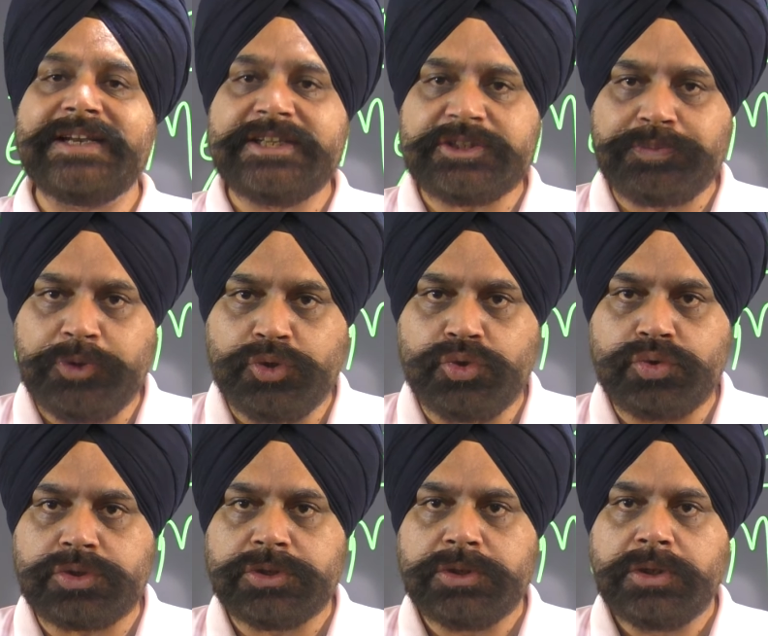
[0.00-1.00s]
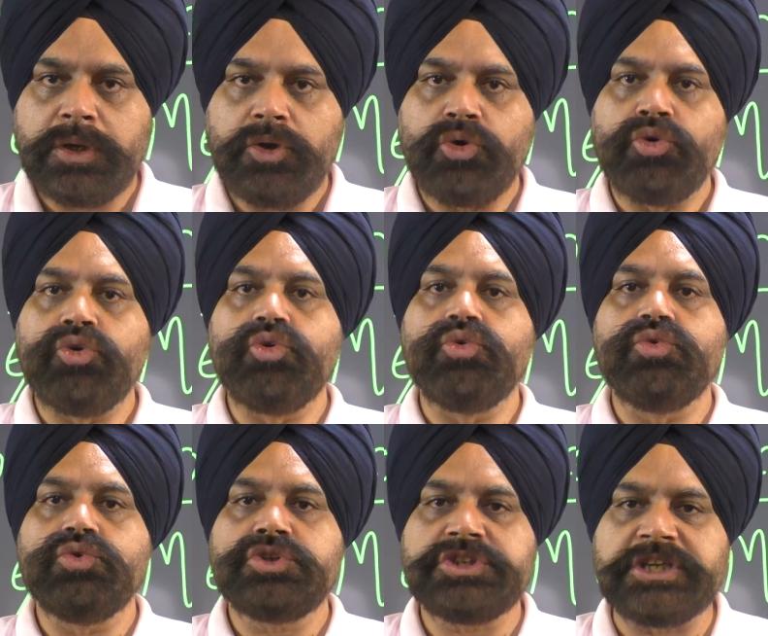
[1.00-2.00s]
dispute,
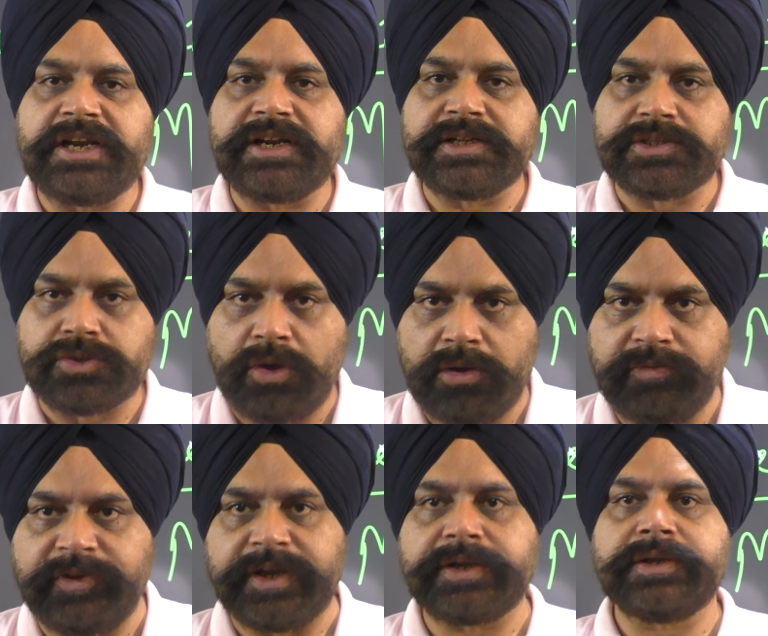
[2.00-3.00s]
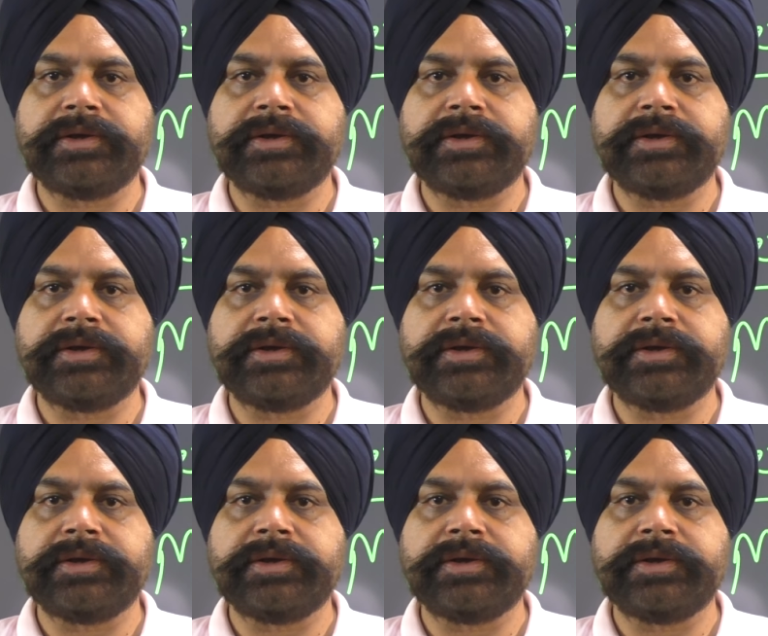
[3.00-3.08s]
who shall resolve it?